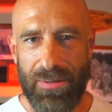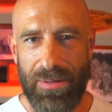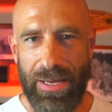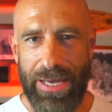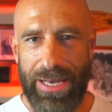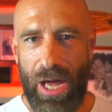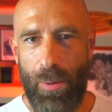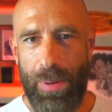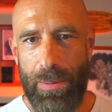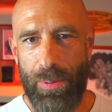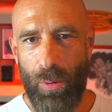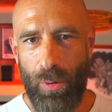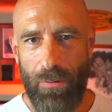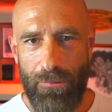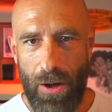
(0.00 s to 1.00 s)
and now
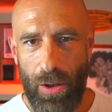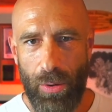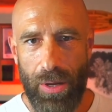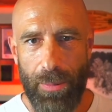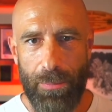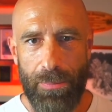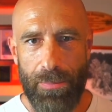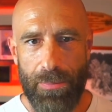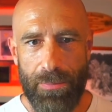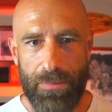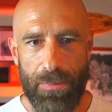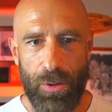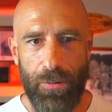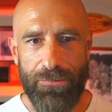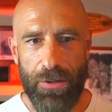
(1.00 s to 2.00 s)
people will follow him.
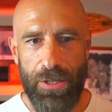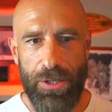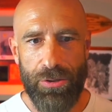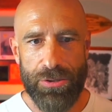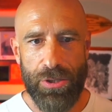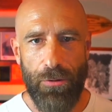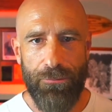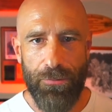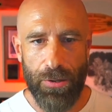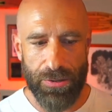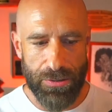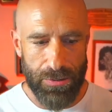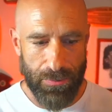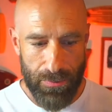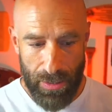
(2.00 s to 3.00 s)
You have to lead yourself
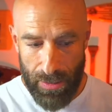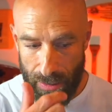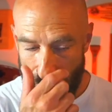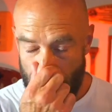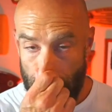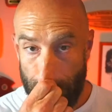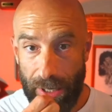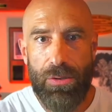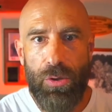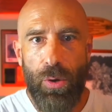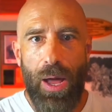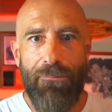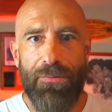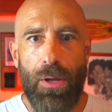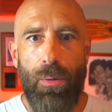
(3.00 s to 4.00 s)
first, but you
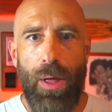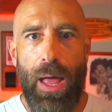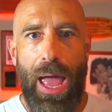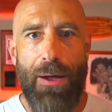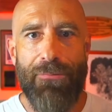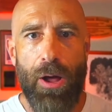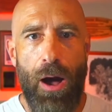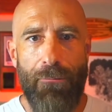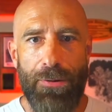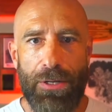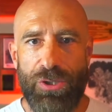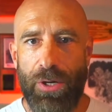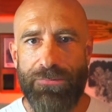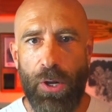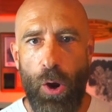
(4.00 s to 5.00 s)
have to have
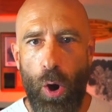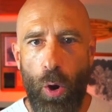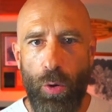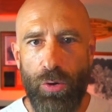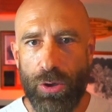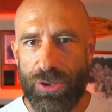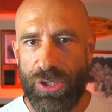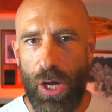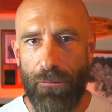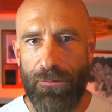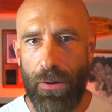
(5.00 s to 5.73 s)
confidence. You have to own yourself.